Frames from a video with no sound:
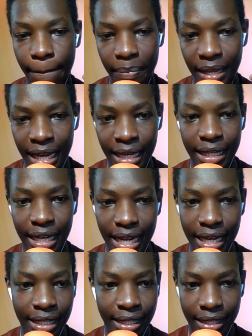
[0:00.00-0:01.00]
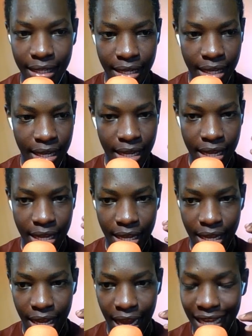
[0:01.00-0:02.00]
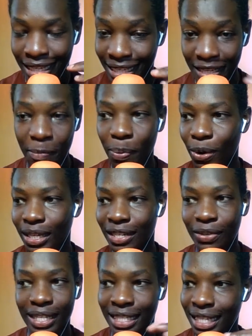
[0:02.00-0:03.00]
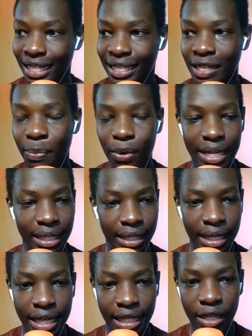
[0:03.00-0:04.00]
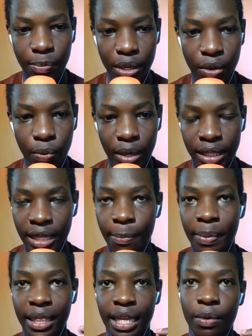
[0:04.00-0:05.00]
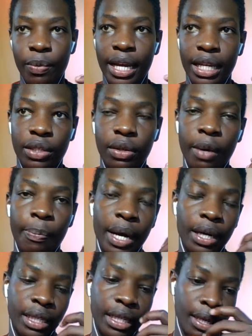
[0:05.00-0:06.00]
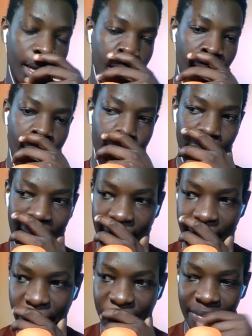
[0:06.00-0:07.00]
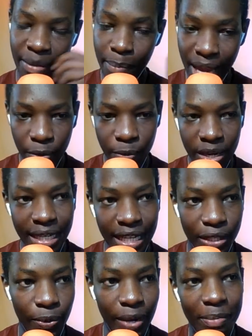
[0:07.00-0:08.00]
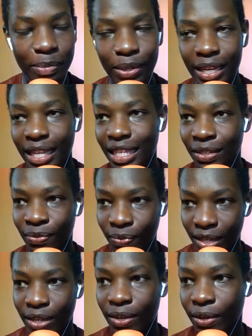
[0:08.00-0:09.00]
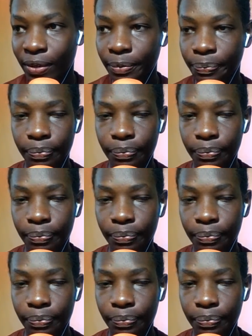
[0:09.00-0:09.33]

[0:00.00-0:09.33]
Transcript: internet, as simple, you know, it's as simple as hitting me on WhatsApp and then we can talk about it. But the main reason as to why I'm doing this video